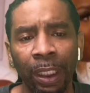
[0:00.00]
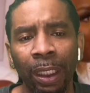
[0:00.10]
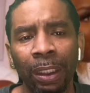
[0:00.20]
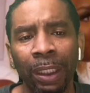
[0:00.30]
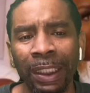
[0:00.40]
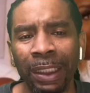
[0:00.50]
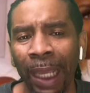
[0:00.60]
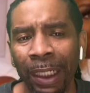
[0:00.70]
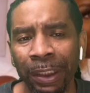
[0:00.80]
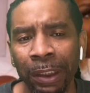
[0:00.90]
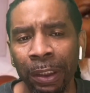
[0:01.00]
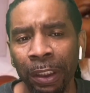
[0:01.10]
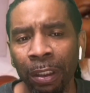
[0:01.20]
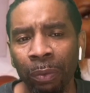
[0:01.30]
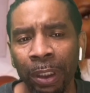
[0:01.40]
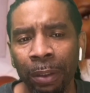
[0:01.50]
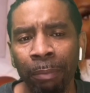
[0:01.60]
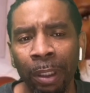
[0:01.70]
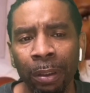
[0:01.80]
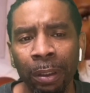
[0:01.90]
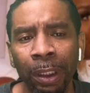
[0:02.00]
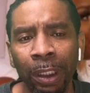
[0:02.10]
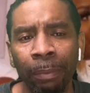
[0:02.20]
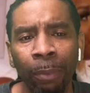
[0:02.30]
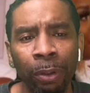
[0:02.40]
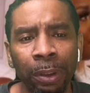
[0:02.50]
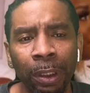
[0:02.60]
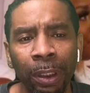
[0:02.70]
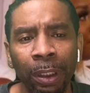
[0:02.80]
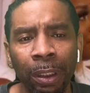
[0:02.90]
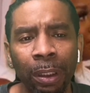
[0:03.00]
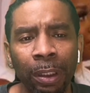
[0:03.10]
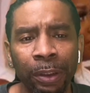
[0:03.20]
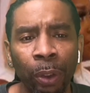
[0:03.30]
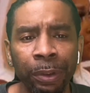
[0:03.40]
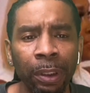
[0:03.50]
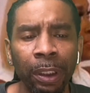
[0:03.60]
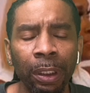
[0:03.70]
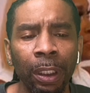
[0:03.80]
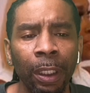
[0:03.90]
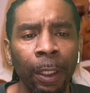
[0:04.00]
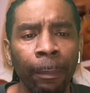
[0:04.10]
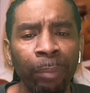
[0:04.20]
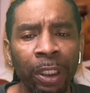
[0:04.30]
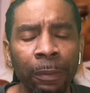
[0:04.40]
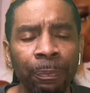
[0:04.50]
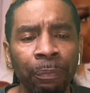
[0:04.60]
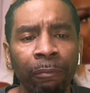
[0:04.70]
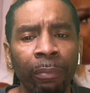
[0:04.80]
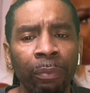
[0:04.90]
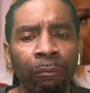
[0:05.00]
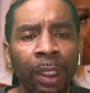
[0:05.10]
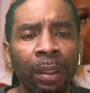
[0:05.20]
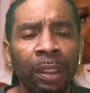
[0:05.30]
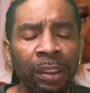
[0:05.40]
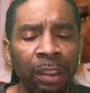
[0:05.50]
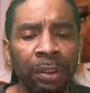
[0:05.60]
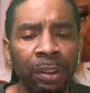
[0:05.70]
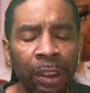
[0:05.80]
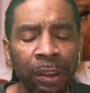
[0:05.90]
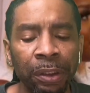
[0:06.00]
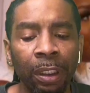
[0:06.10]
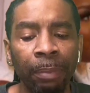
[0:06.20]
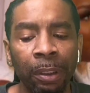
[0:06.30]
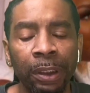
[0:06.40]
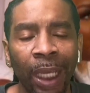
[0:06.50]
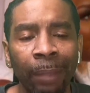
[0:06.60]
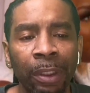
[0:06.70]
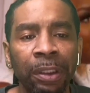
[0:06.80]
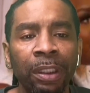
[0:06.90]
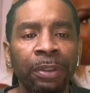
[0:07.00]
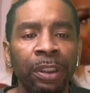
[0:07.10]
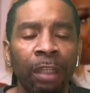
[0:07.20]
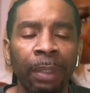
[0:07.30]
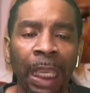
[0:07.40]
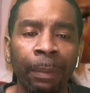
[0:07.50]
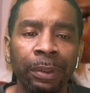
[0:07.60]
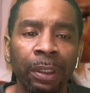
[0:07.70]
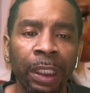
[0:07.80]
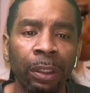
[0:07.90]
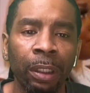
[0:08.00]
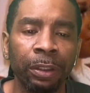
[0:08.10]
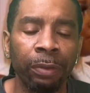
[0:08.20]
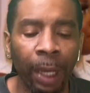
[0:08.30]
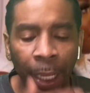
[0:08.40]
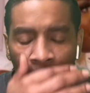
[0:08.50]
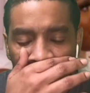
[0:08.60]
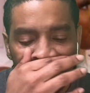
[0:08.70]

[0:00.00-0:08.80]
That's a lot of shit to deal with, mentally, emotionally, socially. But this should have been a time that she should have been able to lean on her tribe